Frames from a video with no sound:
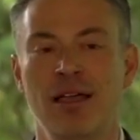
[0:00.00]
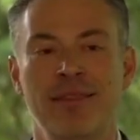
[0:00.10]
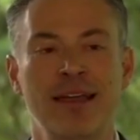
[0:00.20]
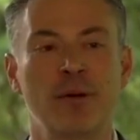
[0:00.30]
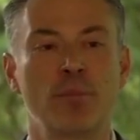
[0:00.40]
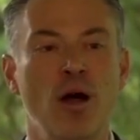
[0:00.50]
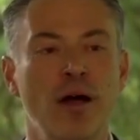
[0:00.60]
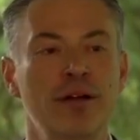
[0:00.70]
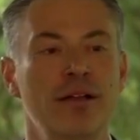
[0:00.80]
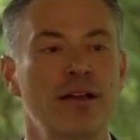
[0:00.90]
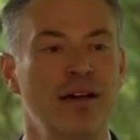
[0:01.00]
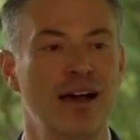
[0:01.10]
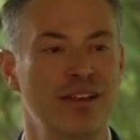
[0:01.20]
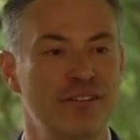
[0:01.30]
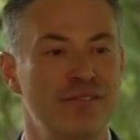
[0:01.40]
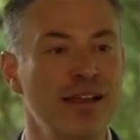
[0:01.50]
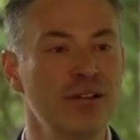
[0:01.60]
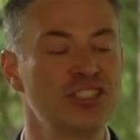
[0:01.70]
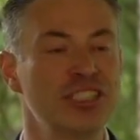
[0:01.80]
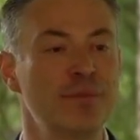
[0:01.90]
they are part of a
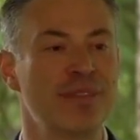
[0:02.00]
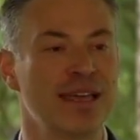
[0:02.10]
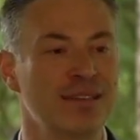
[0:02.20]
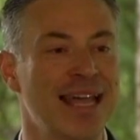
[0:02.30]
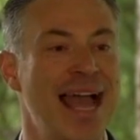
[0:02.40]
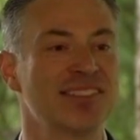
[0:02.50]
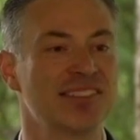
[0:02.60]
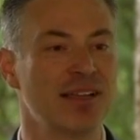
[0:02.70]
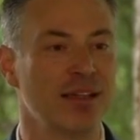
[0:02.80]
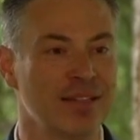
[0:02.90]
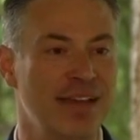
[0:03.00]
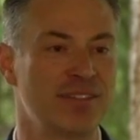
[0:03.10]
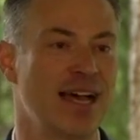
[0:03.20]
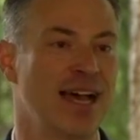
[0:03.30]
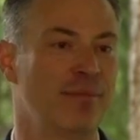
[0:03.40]
fellowship that lasts a lifetime.